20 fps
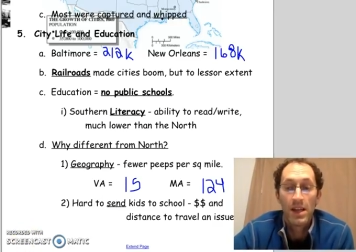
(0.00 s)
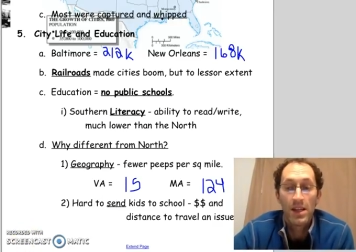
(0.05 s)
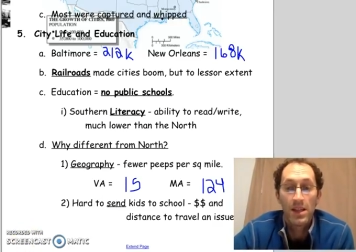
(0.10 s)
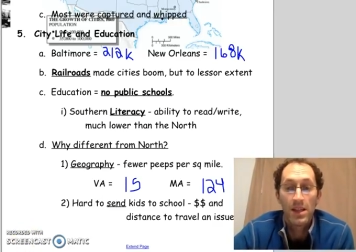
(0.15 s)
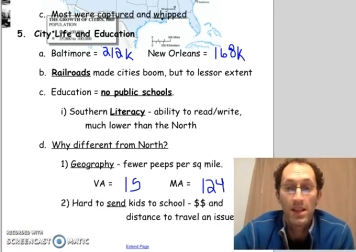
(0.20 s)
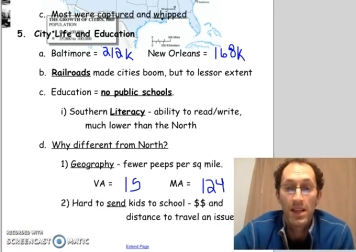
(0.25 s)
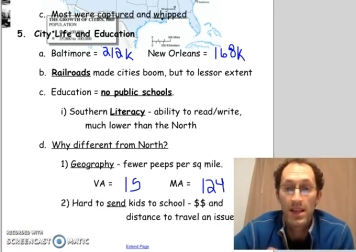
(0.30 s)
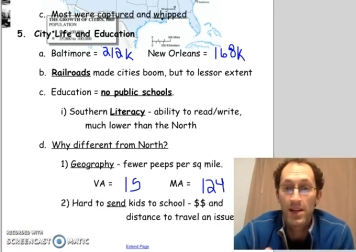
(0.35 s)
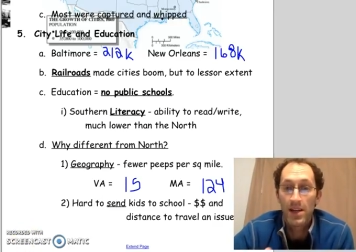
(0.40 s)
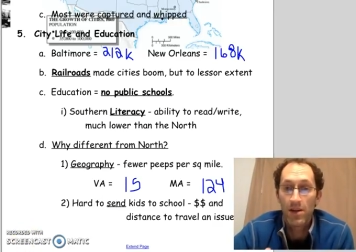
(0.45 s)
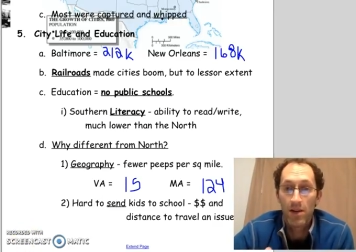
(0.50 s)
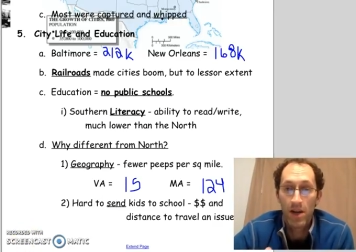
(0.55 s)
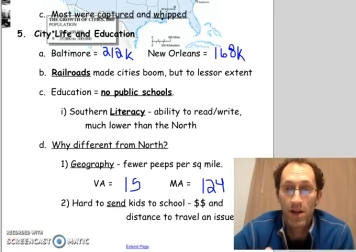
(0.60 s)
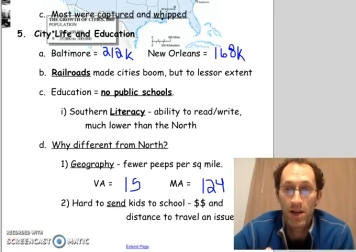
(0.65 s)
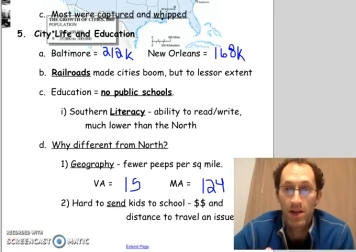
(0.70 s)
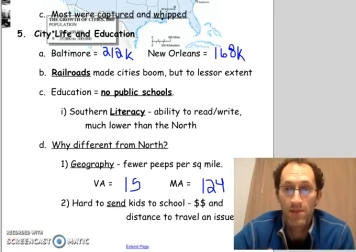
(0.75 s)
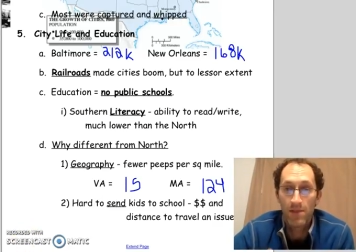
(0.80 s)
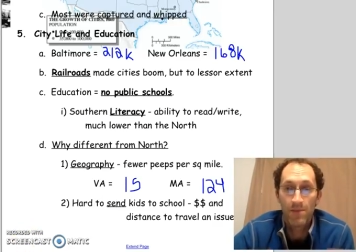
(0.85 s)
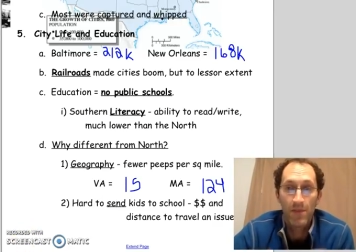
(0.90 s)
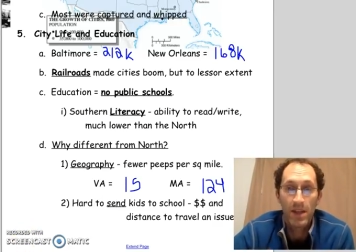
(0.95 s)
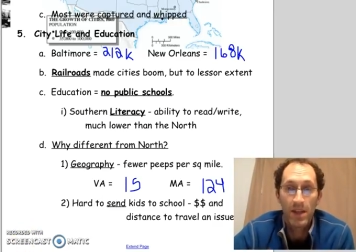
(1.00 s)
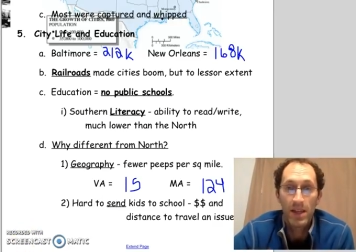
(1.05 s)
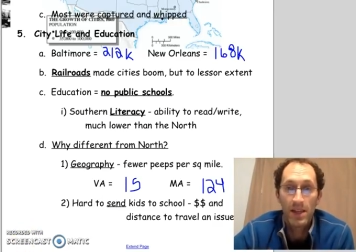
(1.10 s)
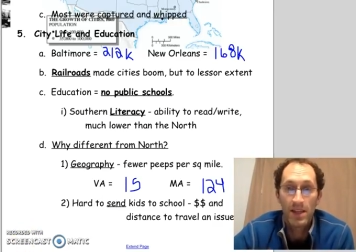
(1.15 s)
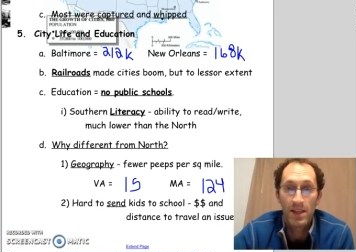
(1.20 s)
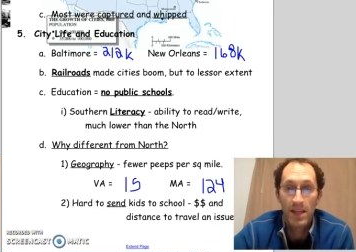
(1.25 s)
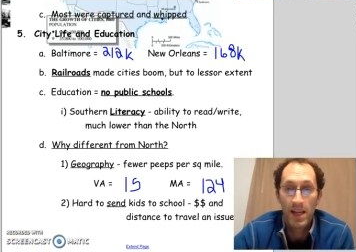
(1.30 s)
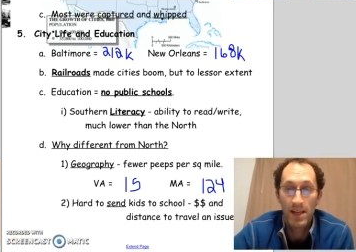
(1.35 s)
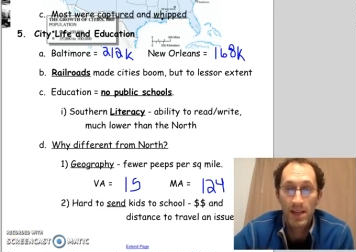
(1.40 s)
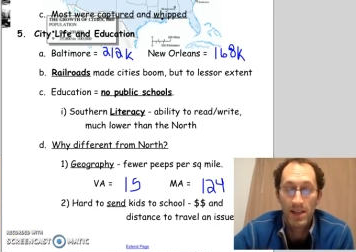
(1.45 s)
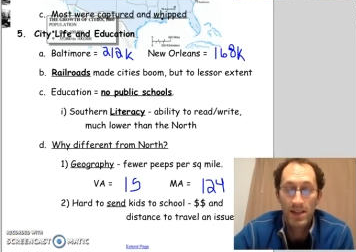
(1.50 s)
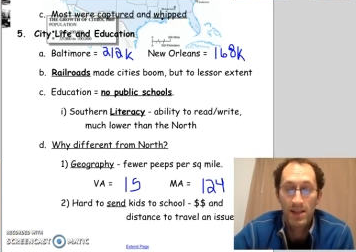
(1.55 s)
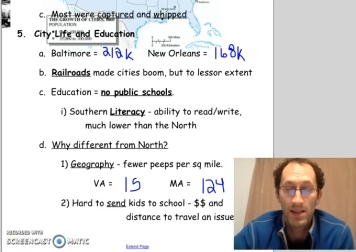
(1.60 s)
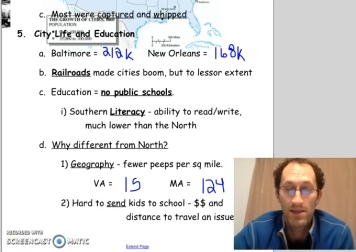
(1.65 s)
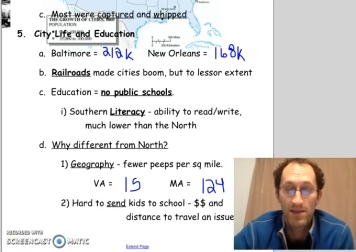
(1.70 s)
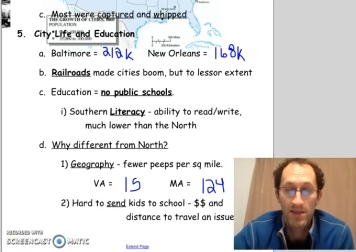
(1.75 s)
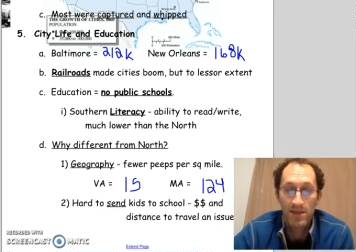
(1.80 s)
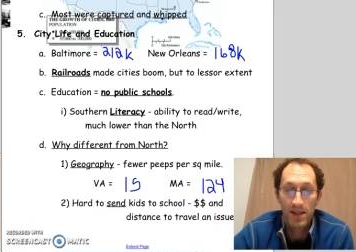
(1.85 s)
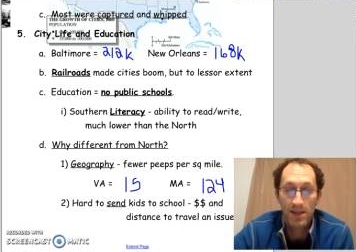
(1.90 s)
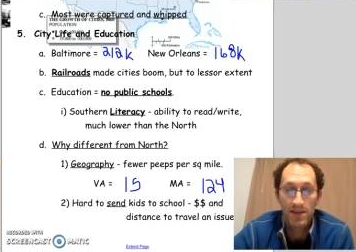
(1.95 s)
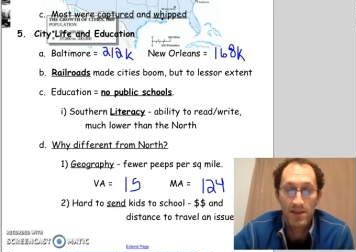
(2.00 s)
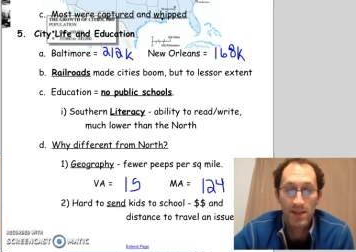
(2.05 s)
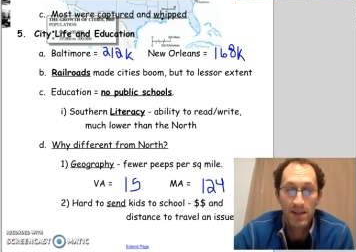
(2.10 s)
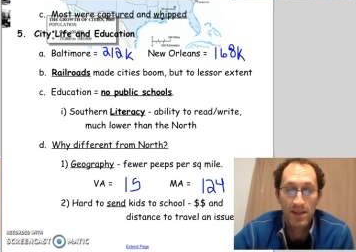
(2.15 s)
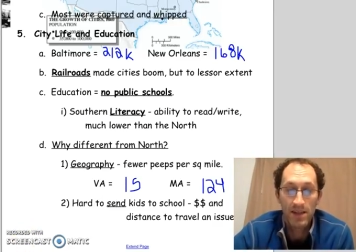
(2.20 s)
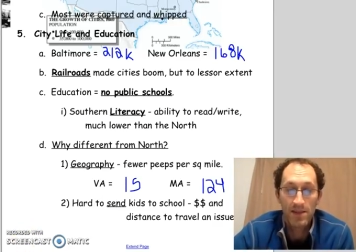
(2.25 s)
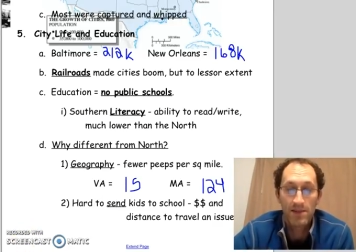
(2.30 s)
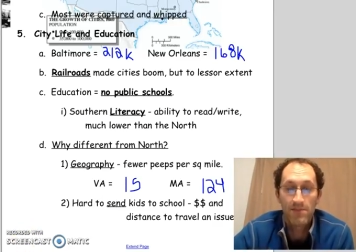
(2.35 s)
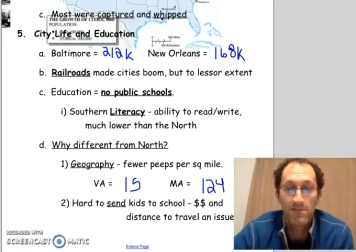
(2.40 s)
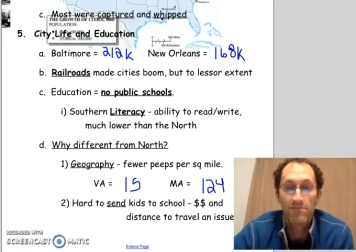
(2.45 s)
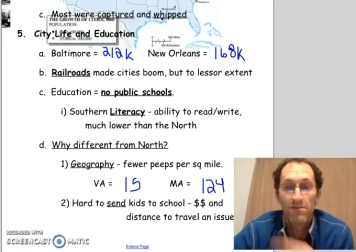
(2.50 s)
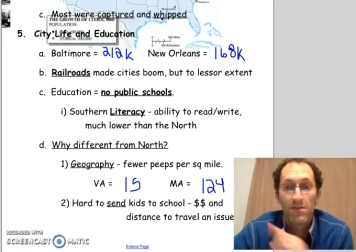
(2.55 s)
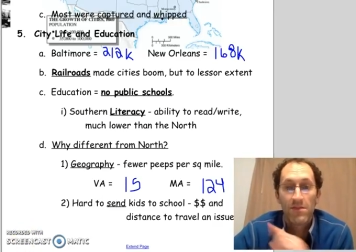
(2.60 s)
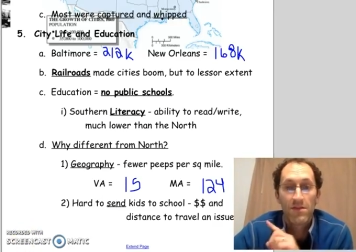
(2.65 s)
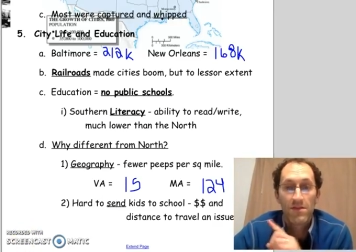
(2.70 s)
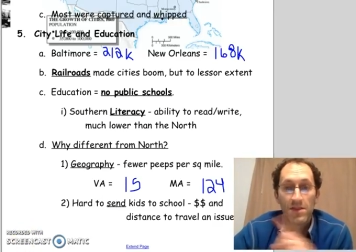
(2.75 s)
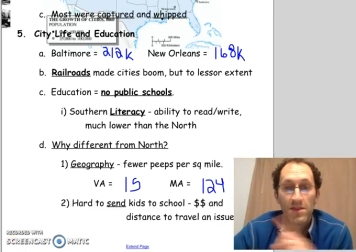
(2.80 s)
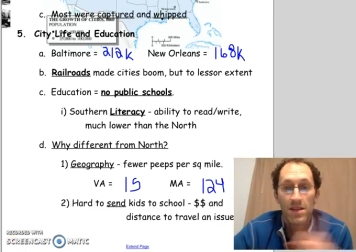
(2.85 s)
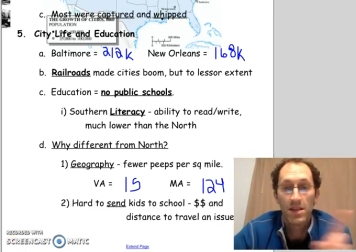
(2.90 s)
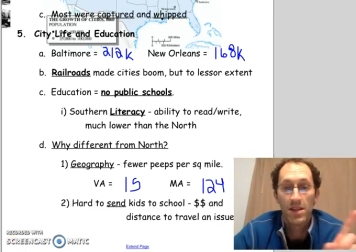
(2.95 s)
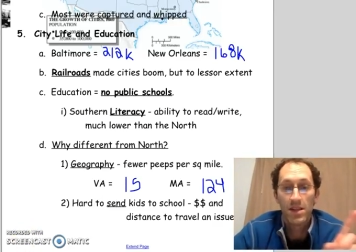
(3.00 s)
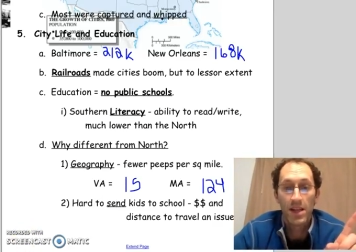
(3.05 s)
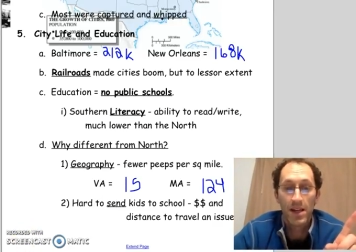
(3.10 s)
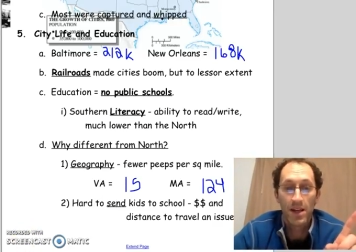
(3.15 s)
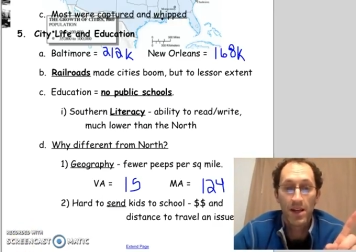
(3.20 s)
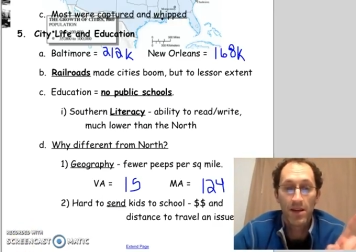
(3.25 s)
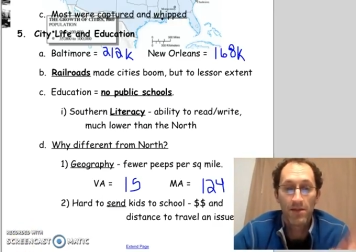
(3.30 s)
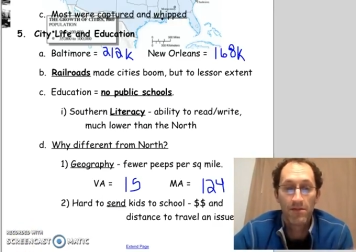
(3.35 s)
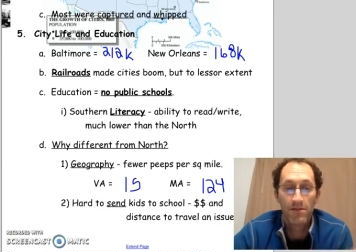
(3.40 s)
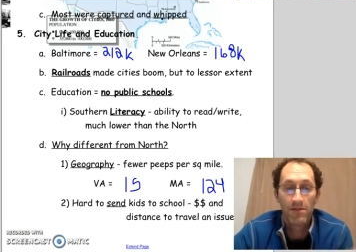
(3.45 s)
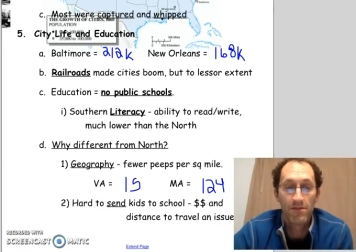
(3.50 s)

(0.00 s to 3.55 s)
later on in the 1860s. See you later.